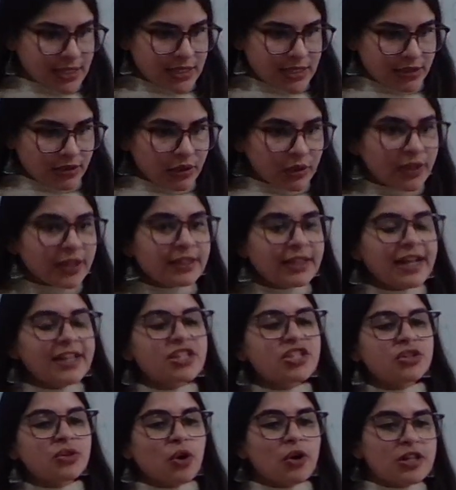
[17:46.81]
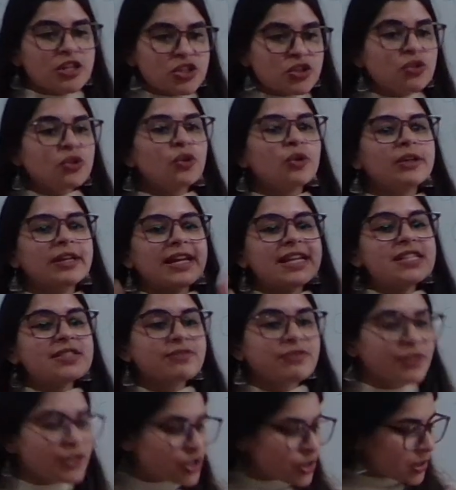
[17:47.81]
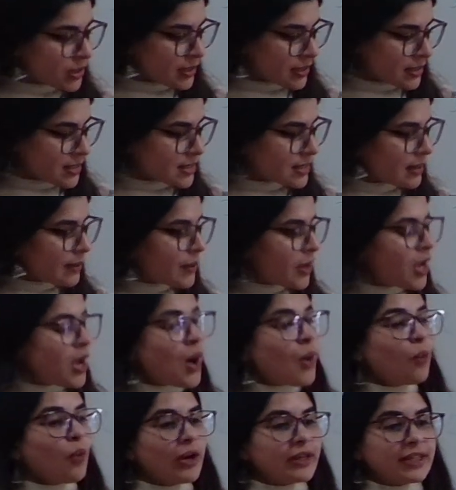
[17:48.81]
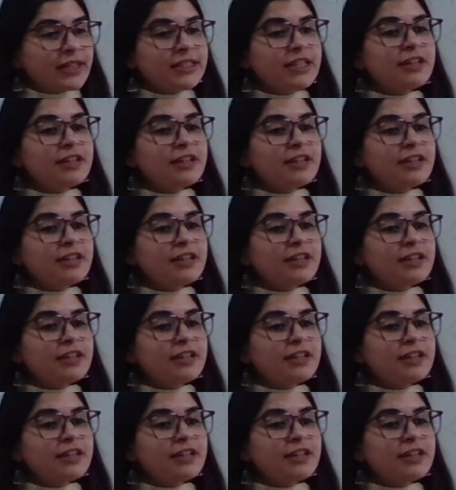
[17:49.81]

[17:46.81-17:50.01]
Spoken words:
Okay, that's also known as vigilance. What are the